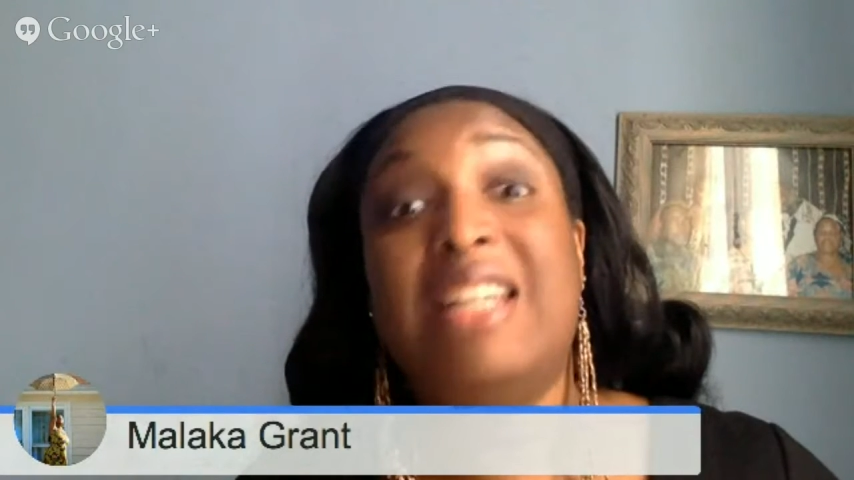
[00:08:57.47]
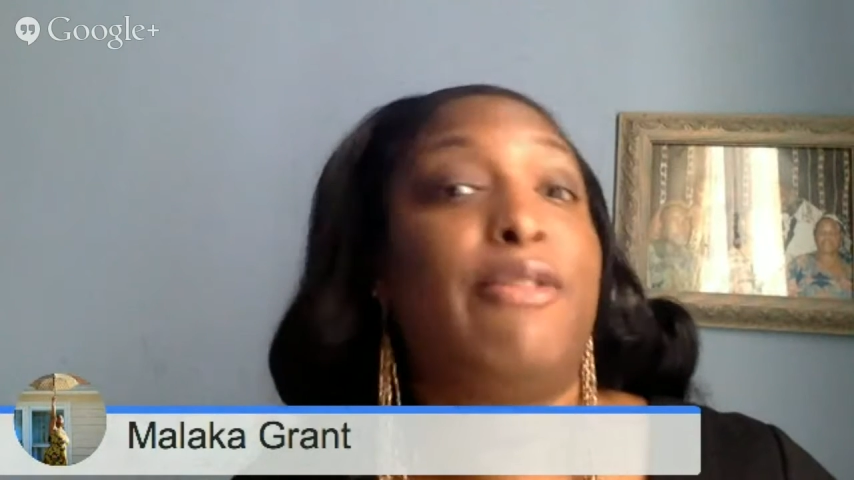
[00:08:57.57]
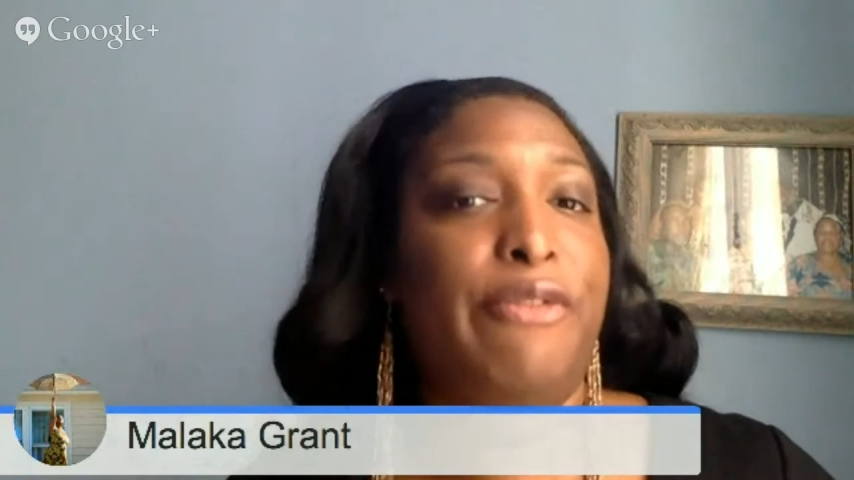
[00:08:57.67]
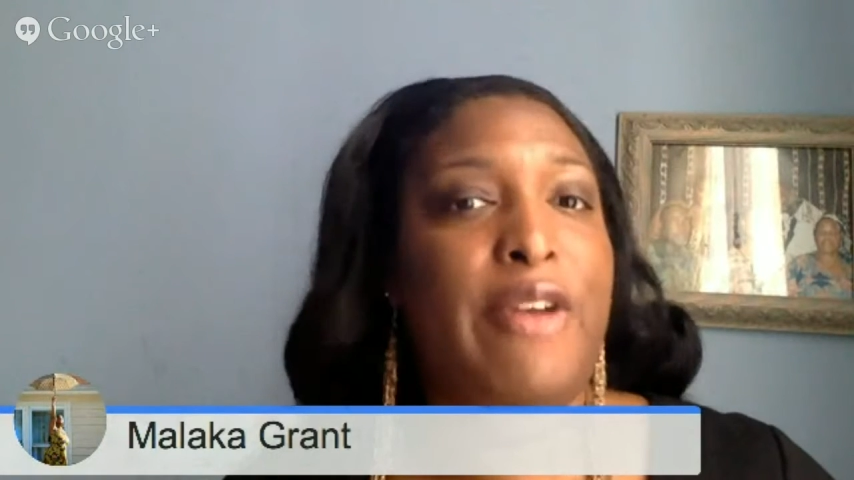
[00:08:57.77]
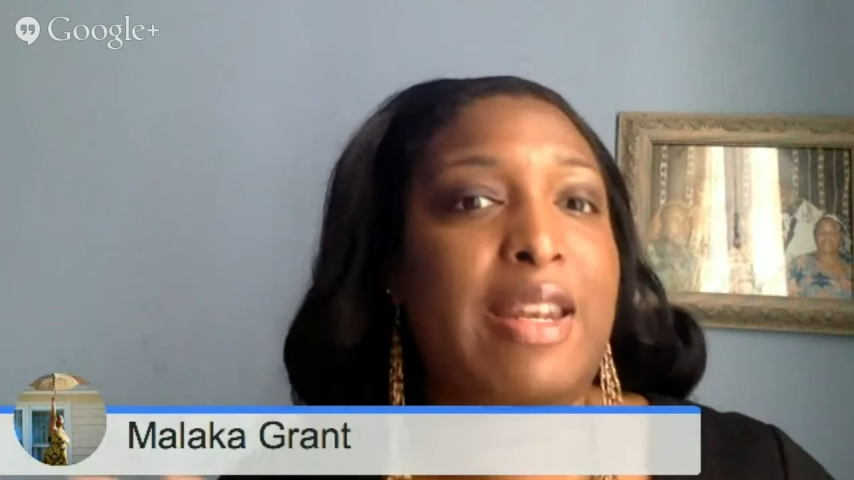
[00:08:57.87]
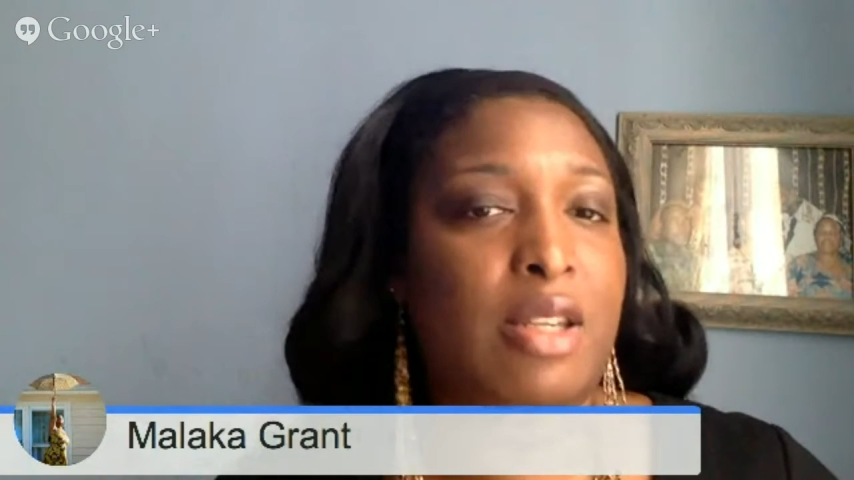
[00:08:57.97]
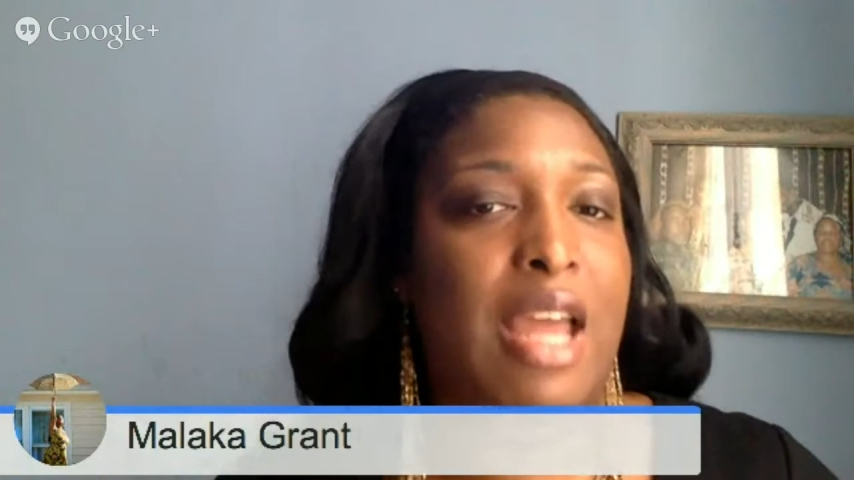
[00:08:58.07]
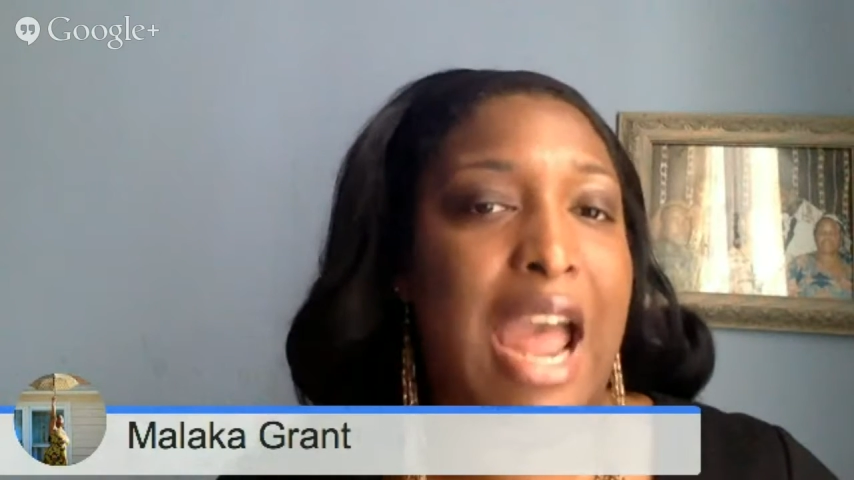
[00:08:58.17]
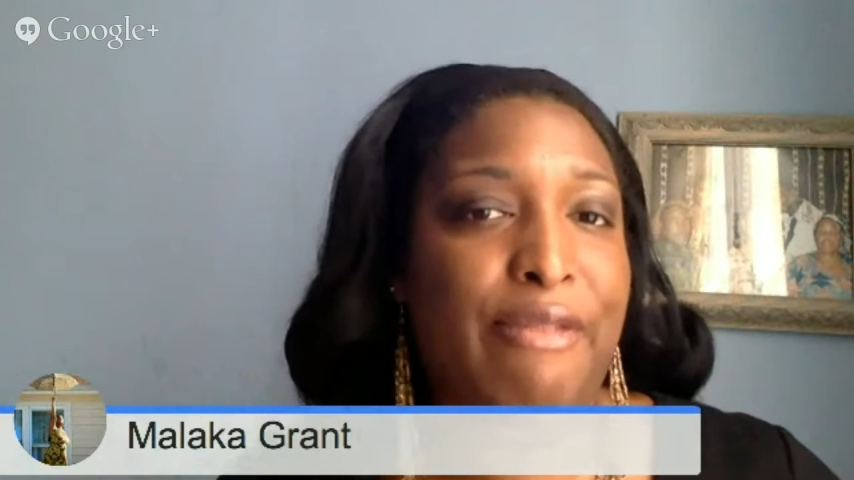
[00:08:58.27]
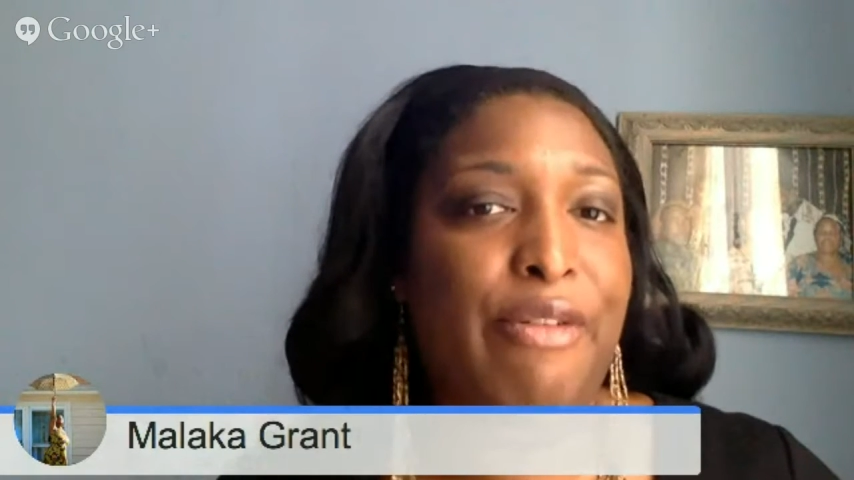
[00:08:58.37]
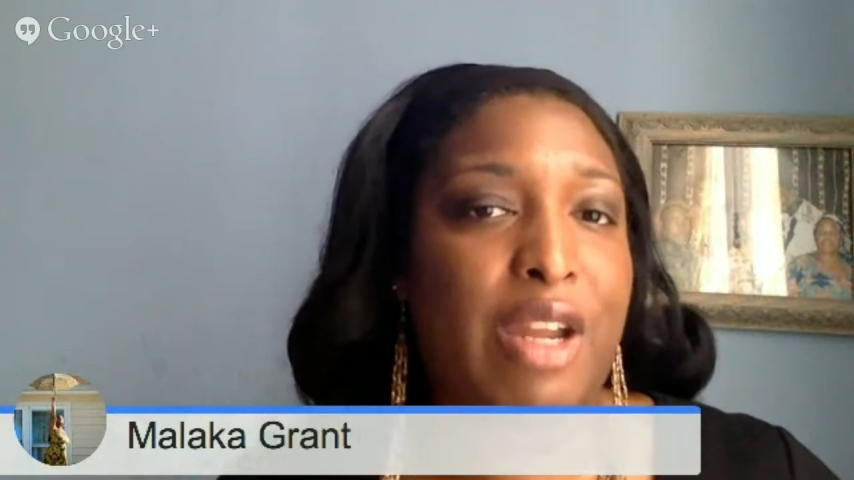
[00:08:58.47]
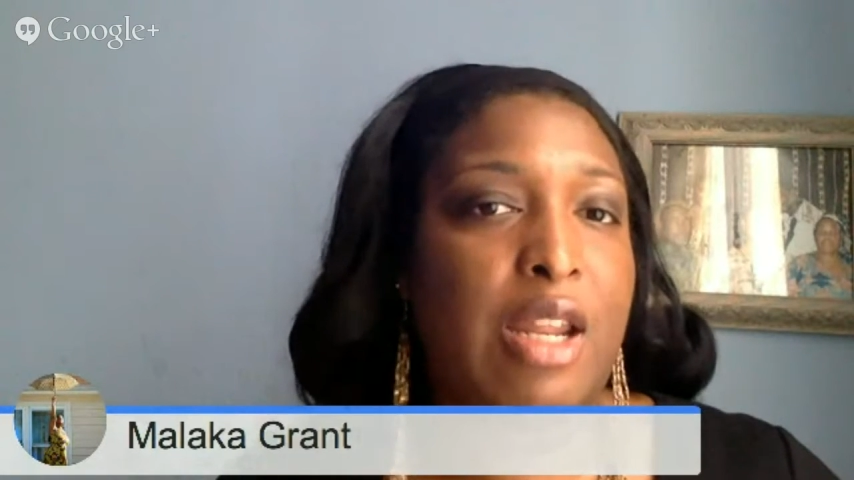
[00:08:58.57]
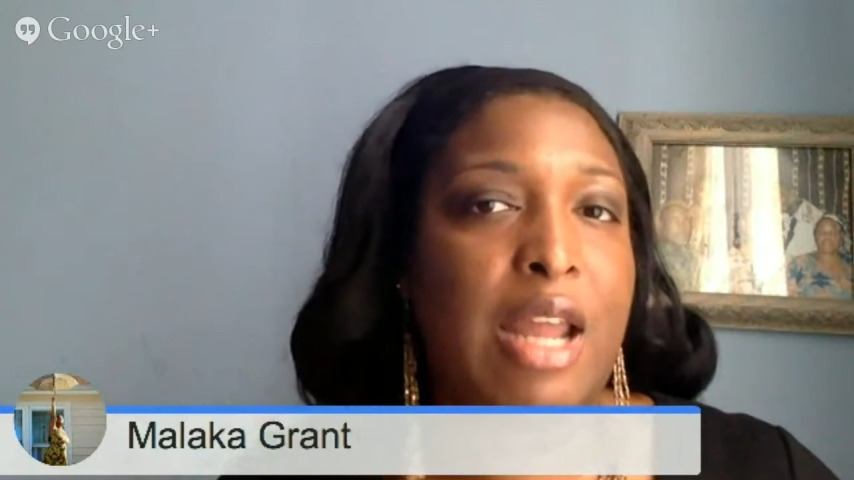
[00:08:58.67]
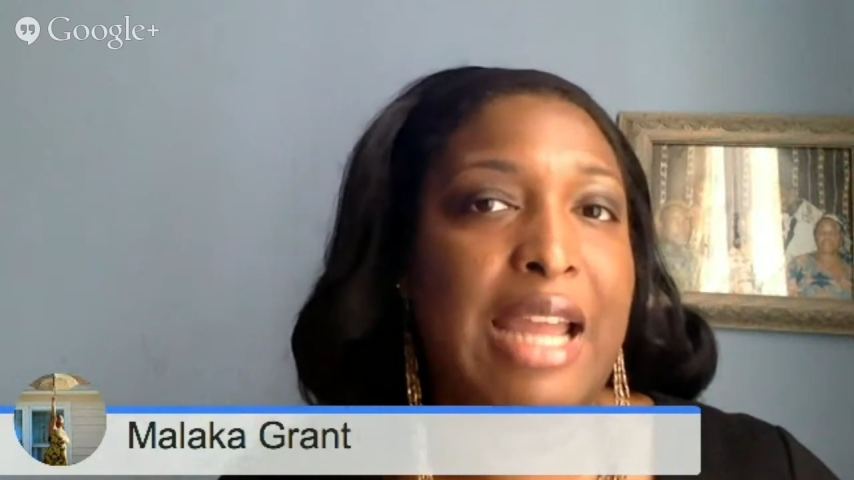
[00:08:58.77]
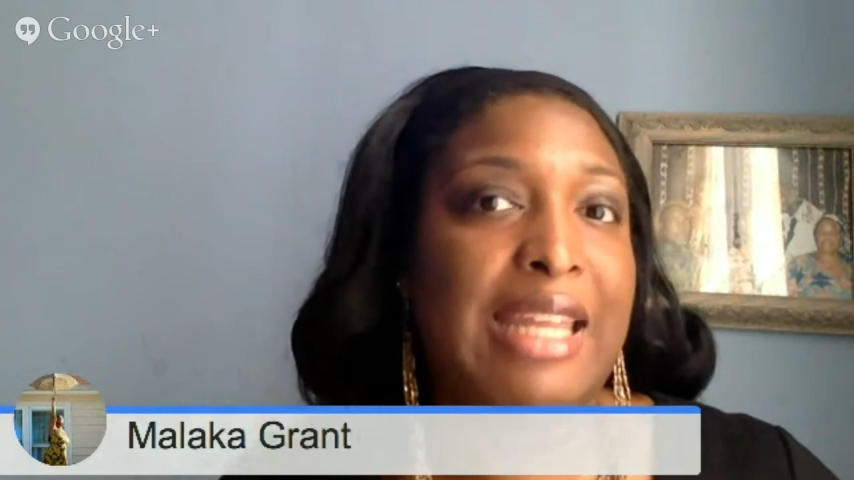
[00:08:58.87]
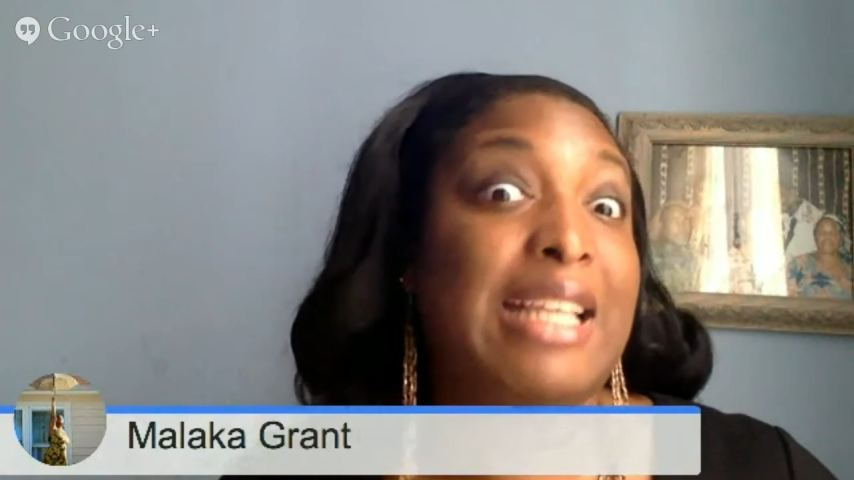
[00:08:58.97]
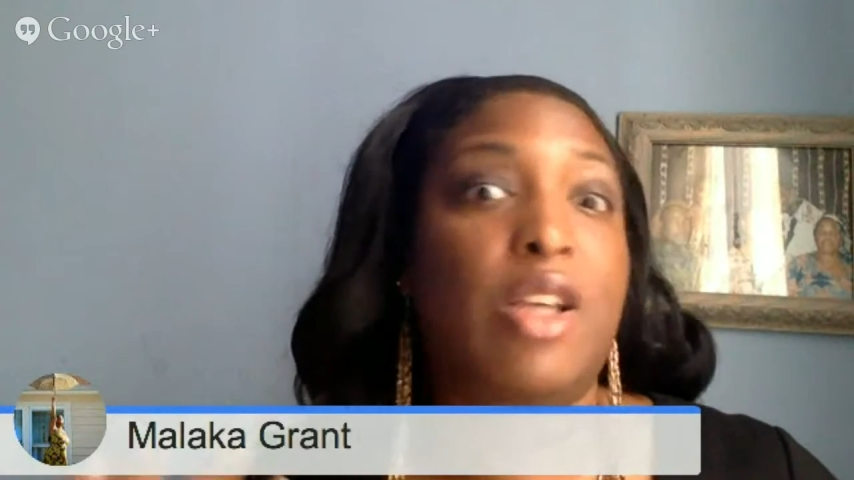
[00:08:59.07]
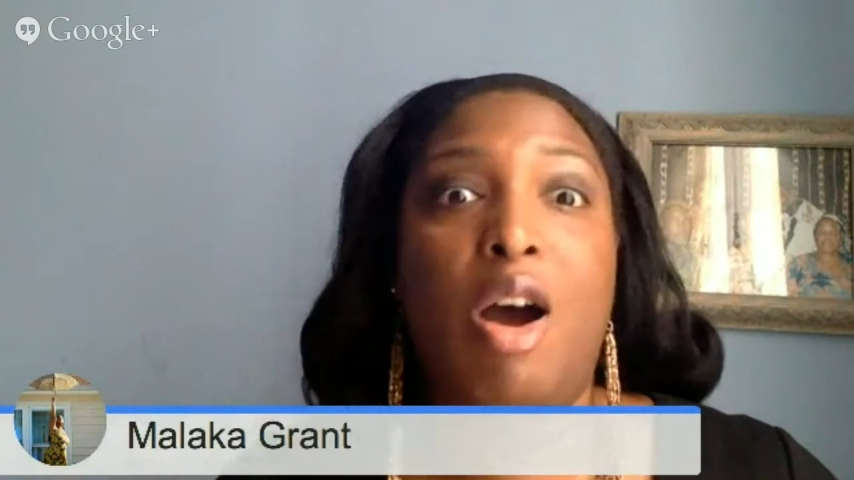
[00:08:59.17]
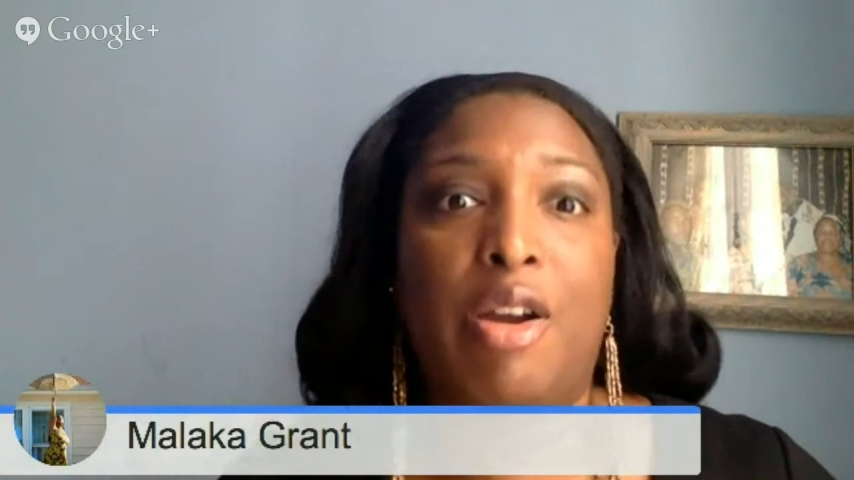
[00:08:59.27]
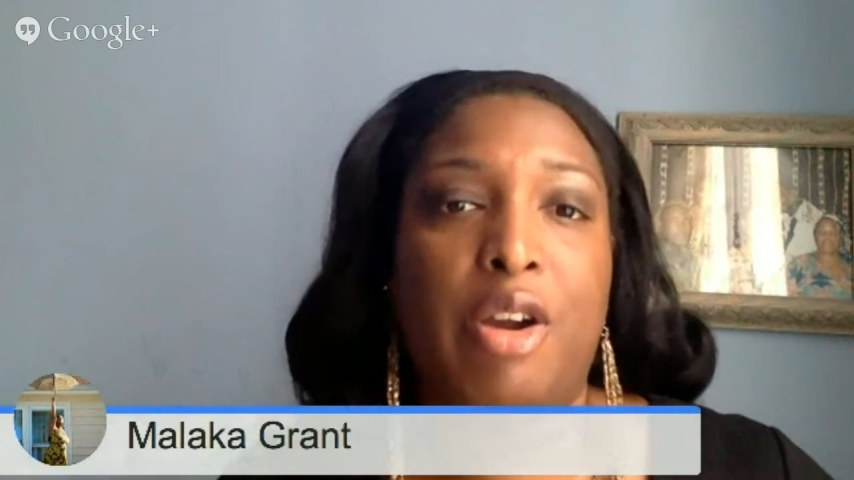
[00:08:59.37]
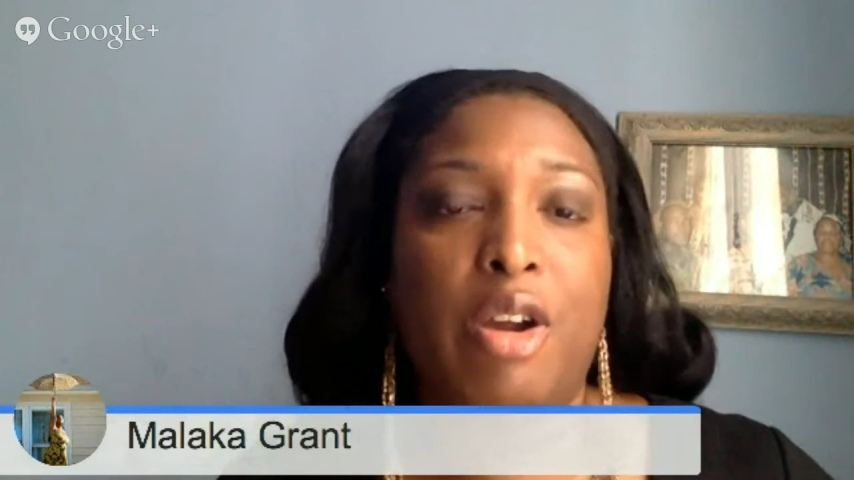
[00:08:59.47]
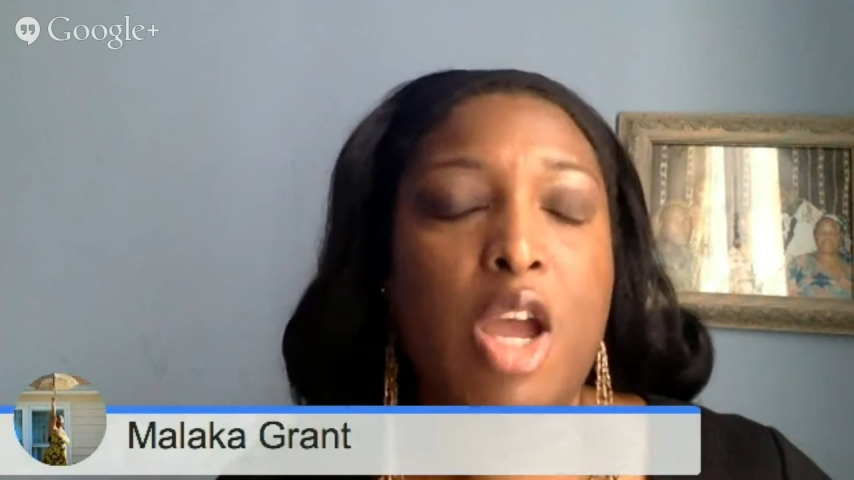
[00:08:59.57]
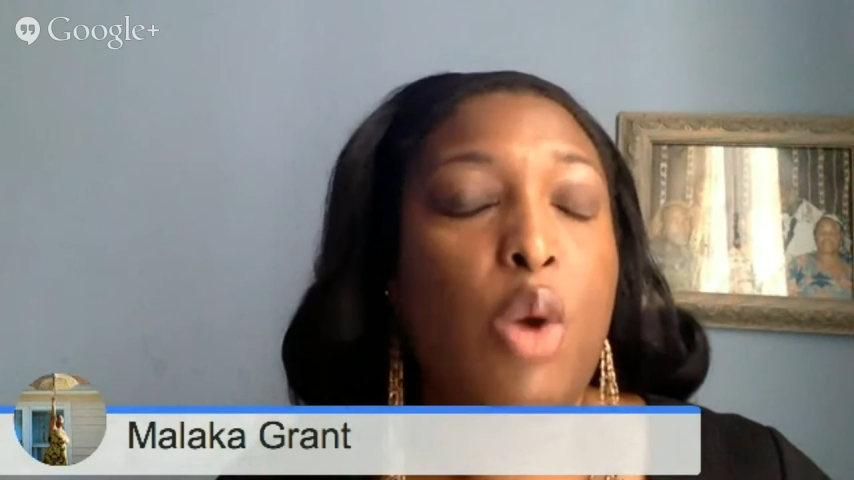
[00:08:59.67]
defend African, I guess, honor,